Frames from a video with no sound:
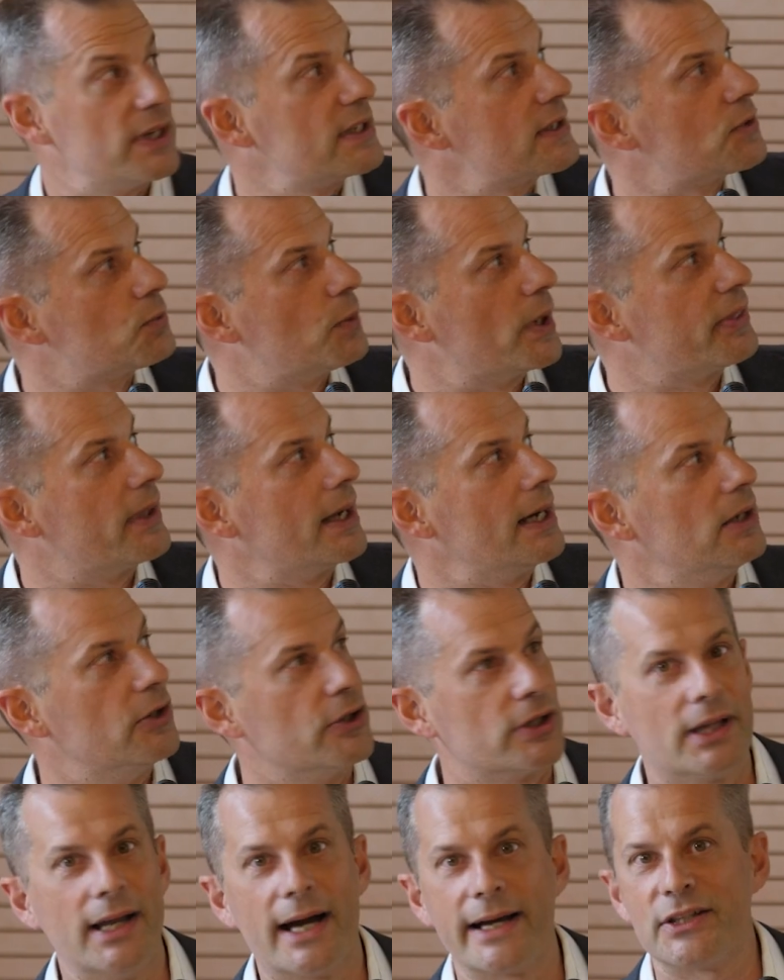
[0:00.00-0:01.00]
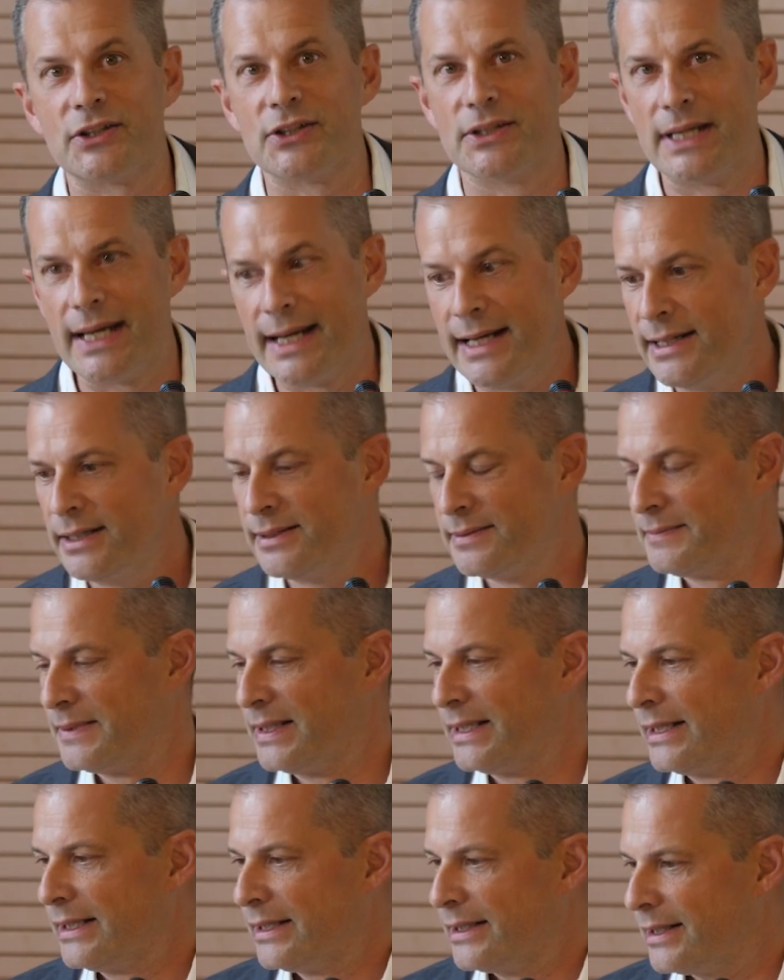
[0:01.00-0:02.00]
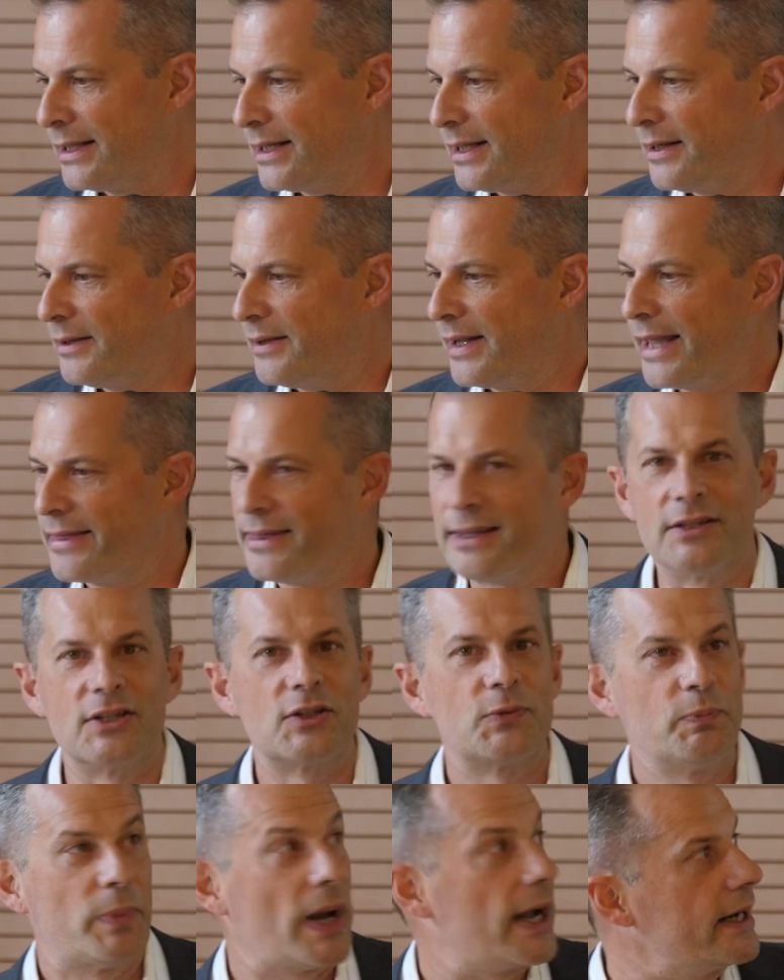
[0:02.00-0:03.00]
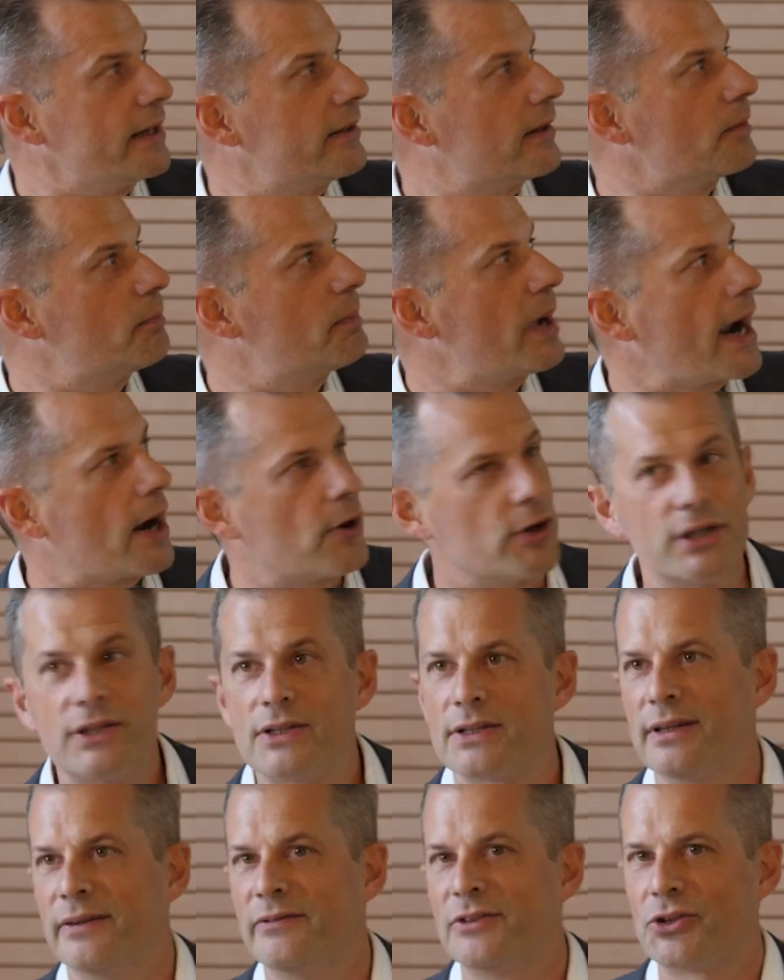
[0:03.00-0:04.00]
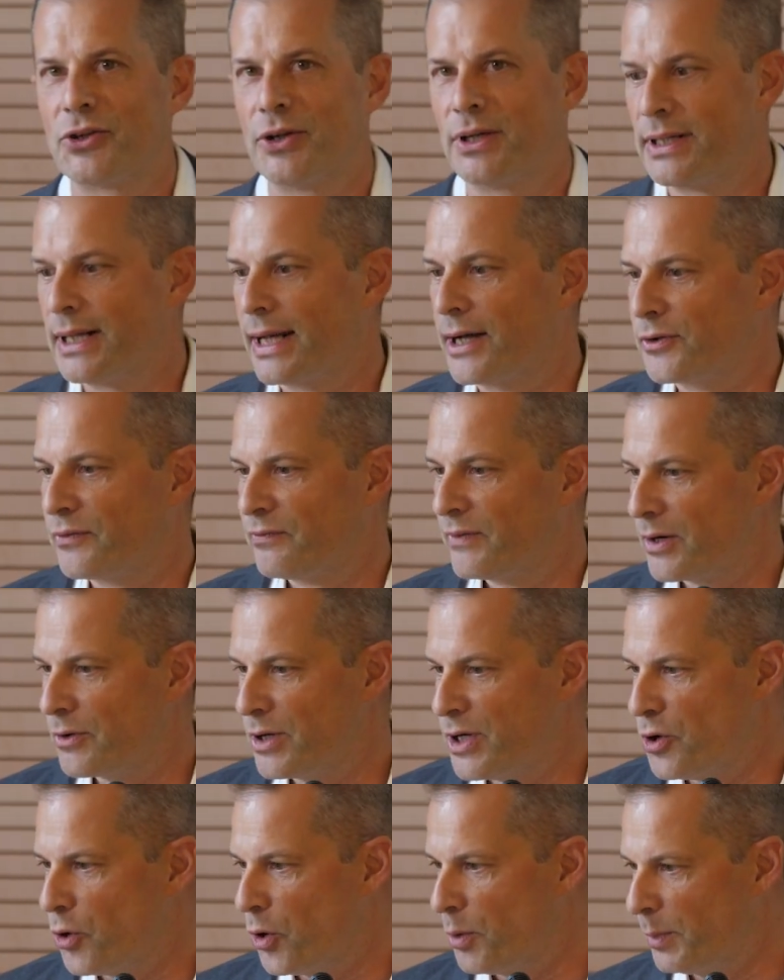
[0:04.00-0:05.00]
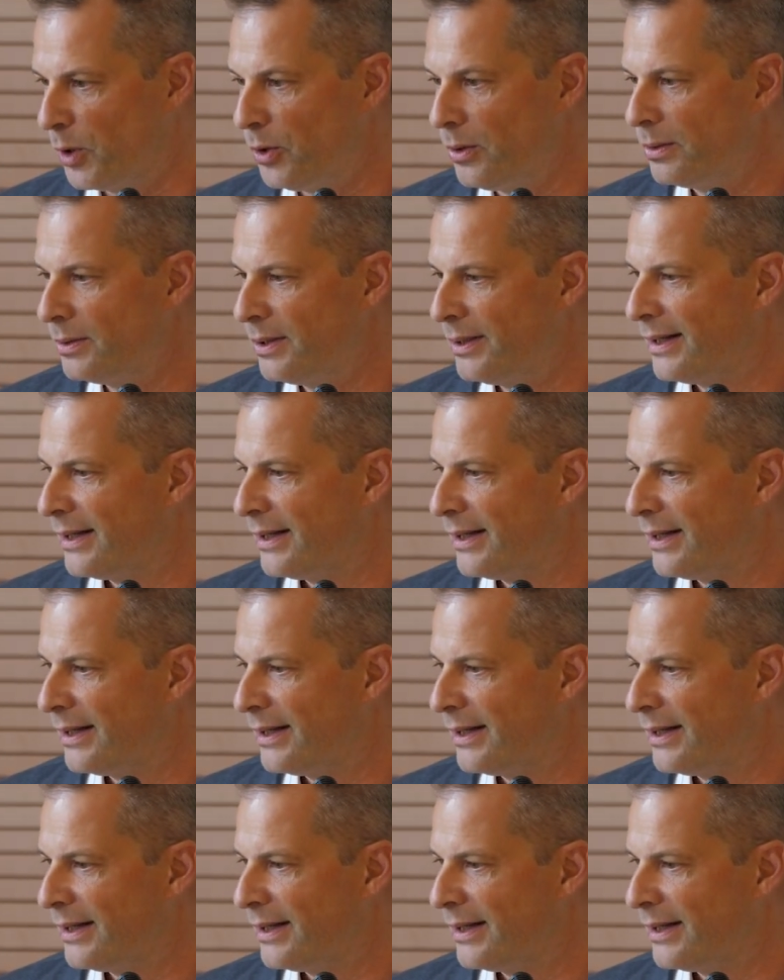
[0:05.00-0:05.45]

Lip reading: this is what they look like today. And despite their parents, they've turned out very normal.